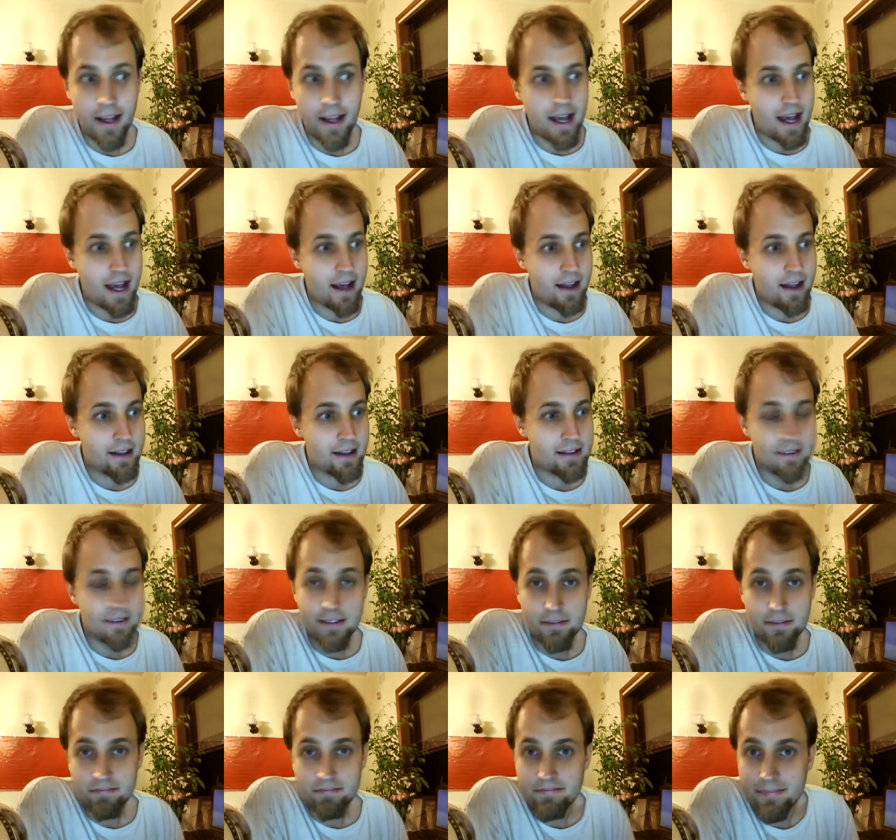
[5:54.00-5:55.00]

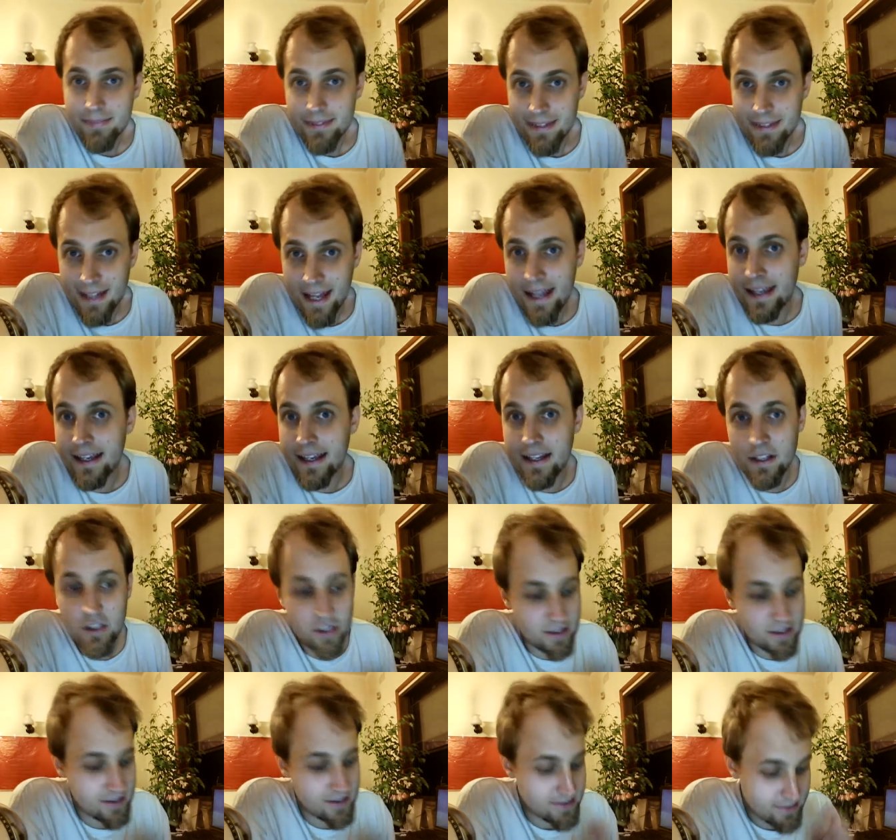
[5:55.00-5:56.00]
and they can
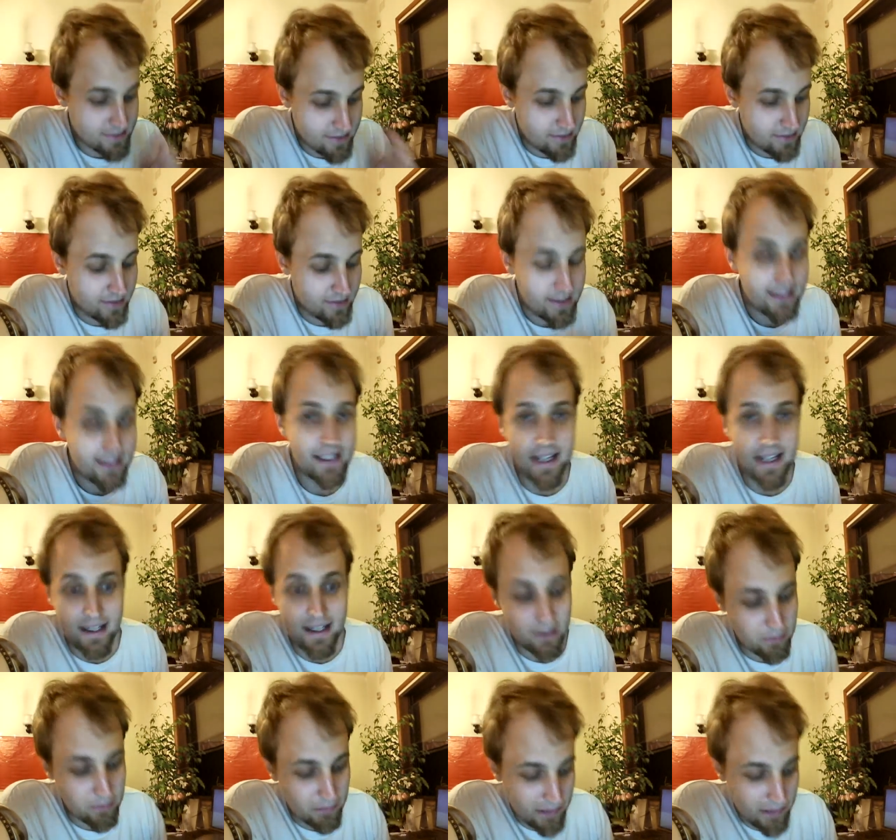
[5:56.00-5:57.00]
just
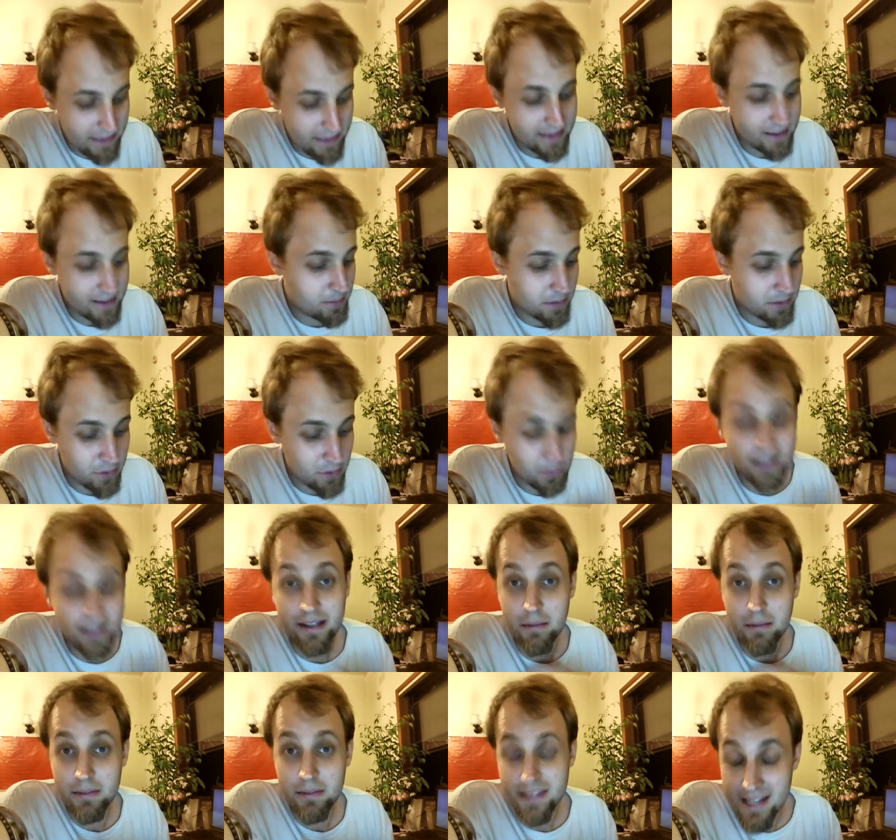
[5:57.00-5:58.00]
delineate completely between
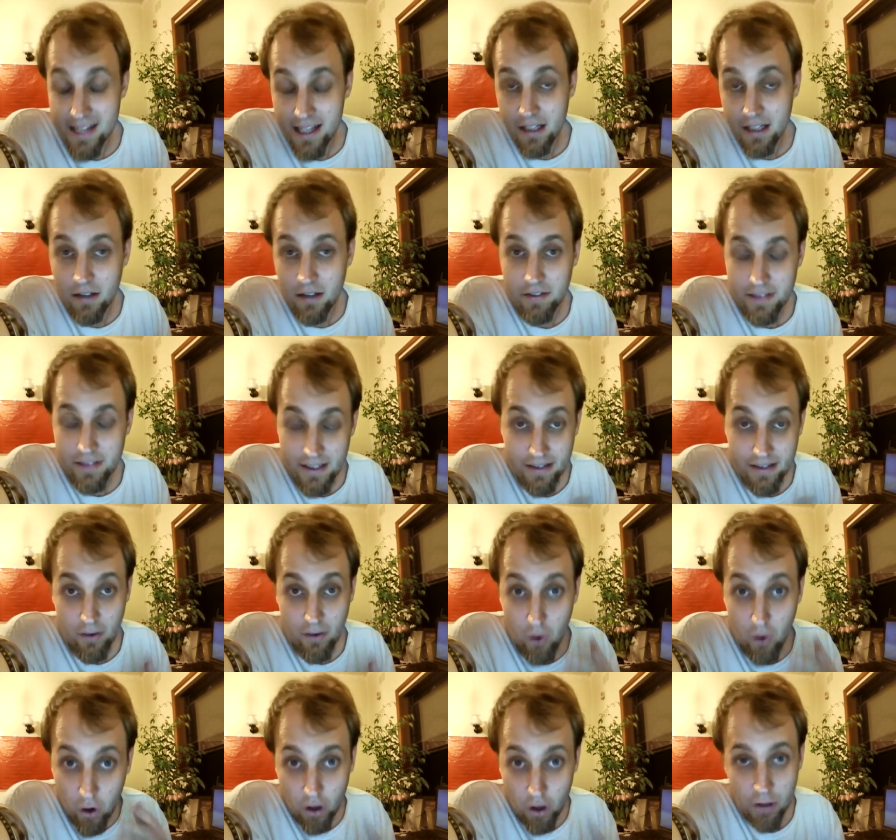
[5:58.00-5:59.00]
themselves and the
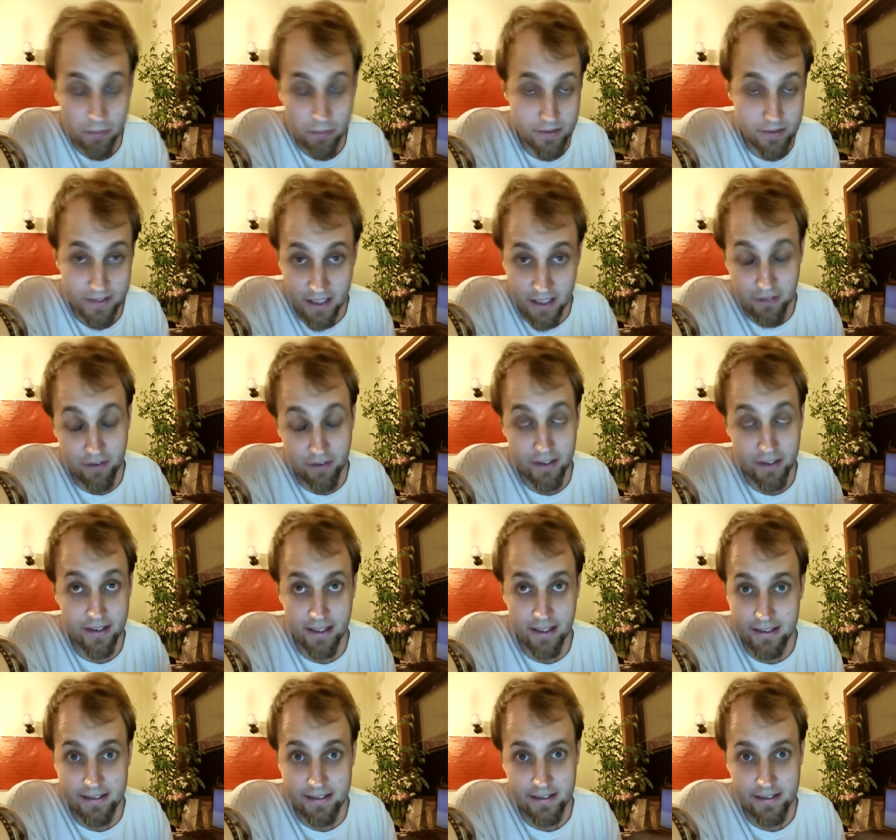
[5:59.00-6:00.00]
horrible suffering
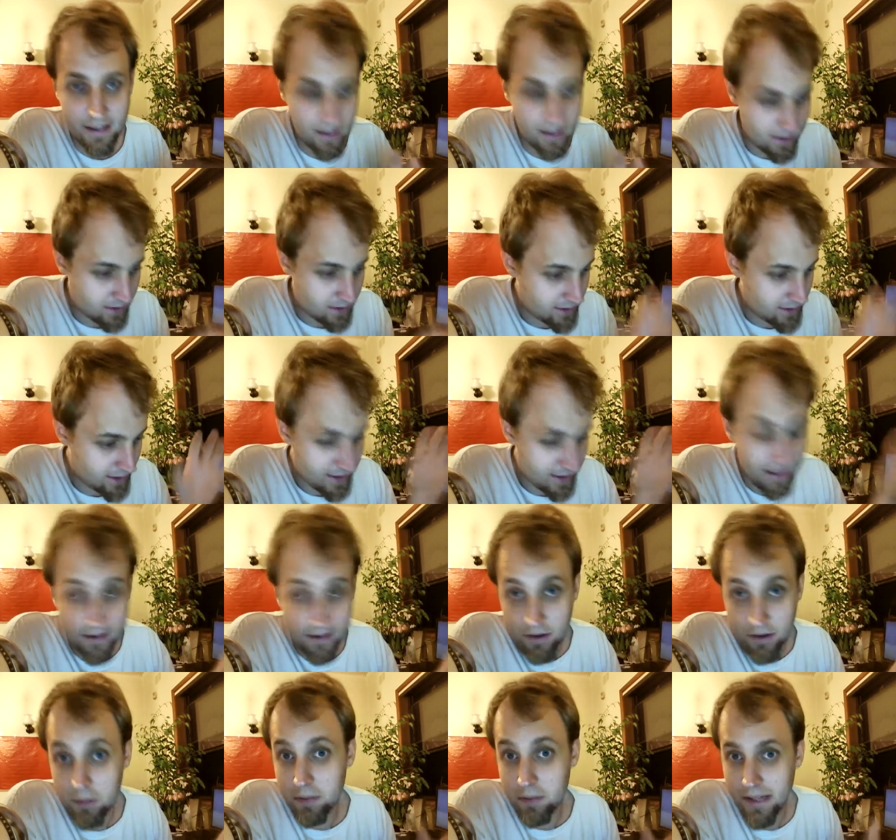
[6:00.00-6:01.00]
that's in
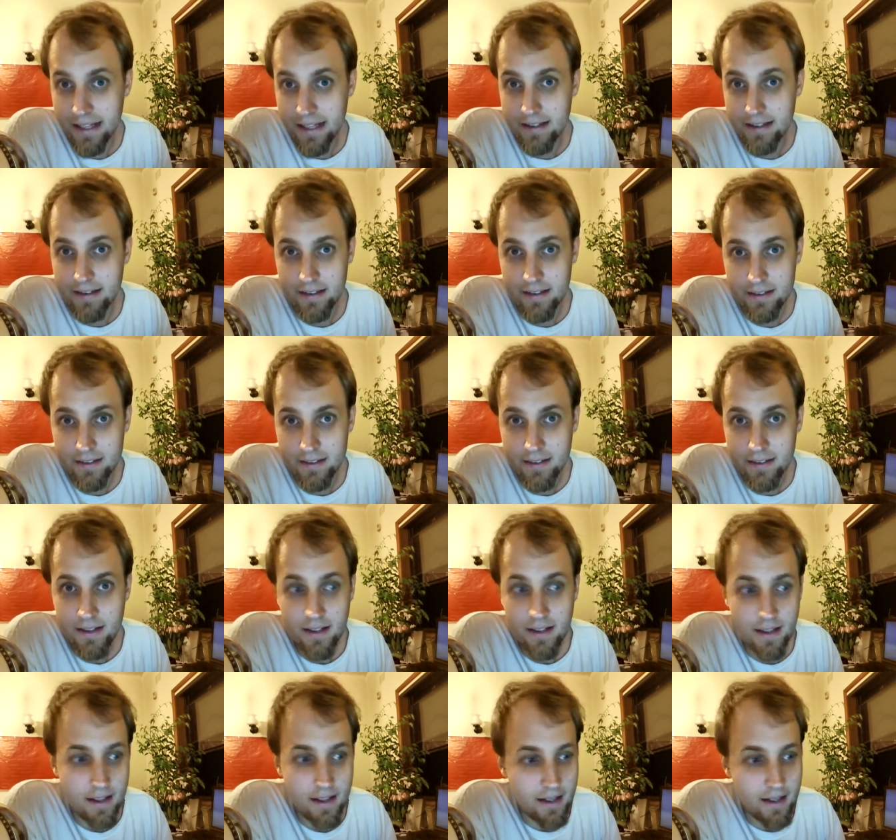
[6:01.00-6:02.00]
other places.
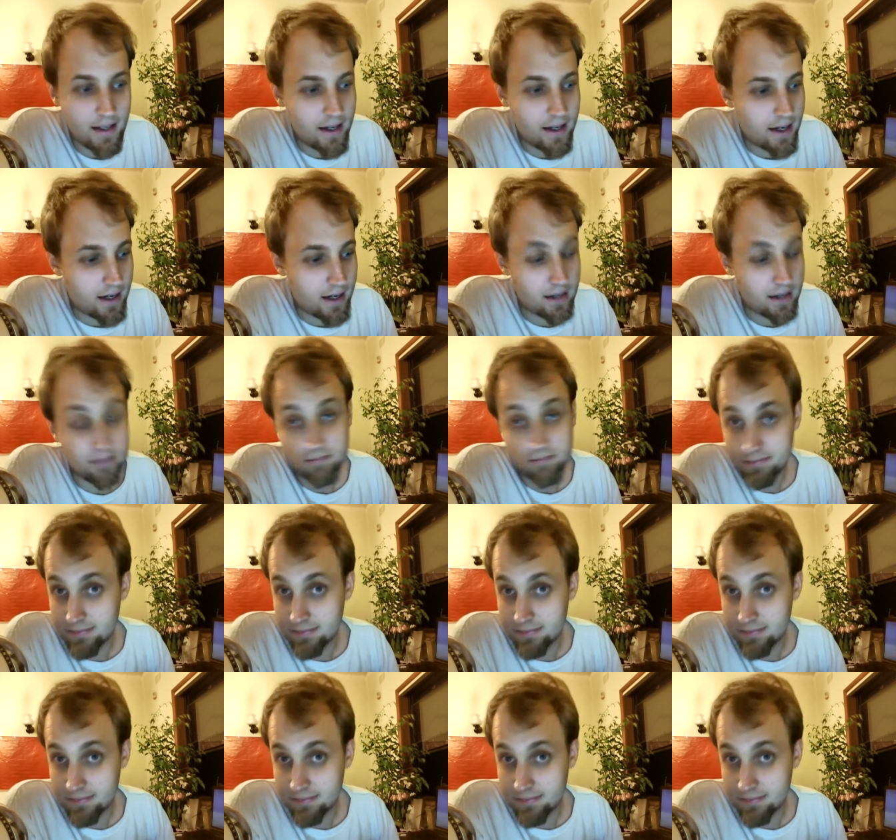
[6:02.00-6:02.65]
Um,